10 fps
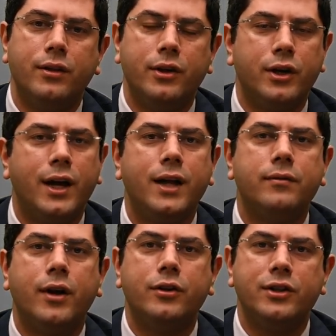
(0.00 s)
There are a lot
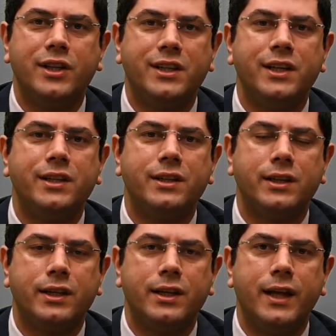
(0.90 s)
of other diseases
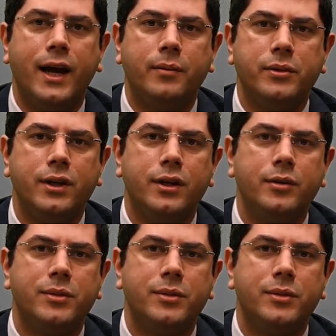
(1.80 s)
that can happen here,